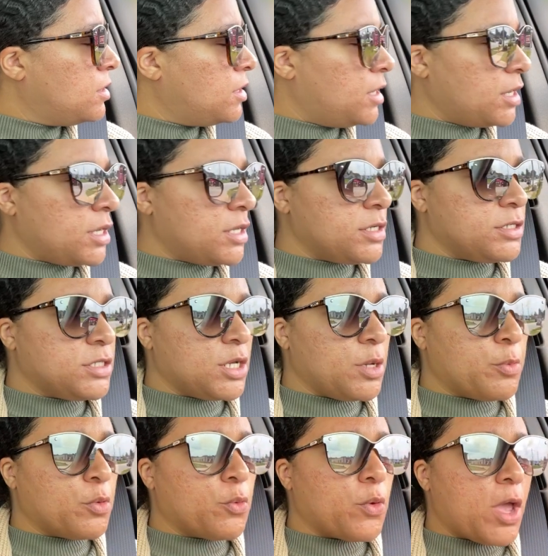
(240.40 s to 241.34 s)
I get a
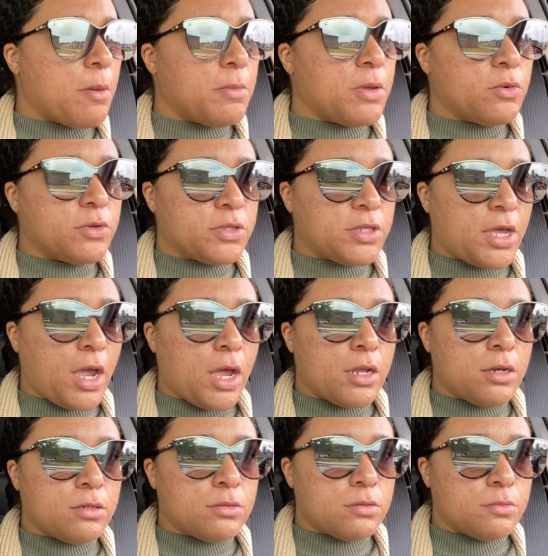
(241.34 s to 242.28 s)
double whammy with that.
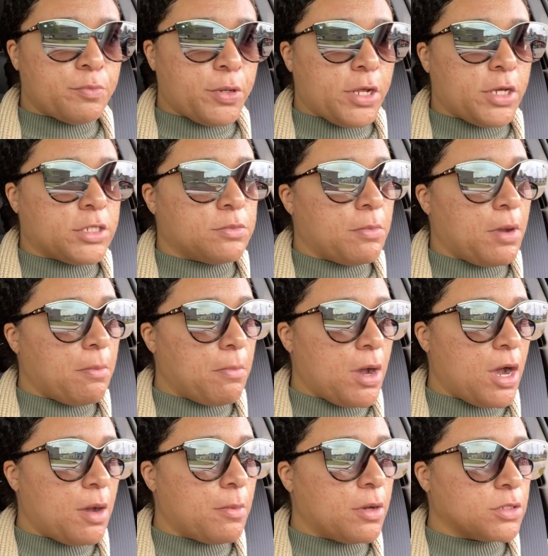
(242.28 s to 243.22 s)
Plus my
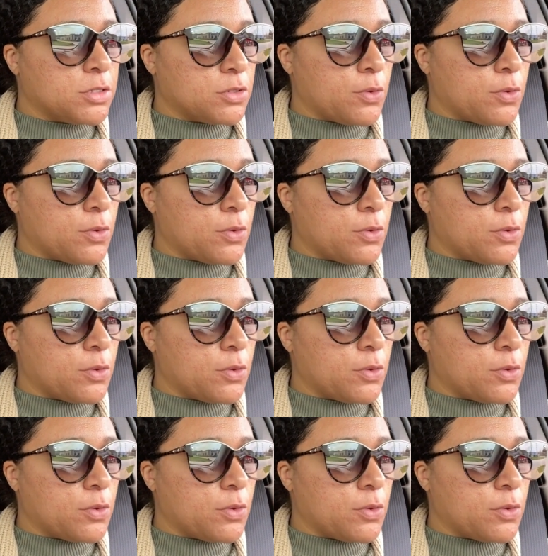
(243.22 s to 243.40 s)
mom also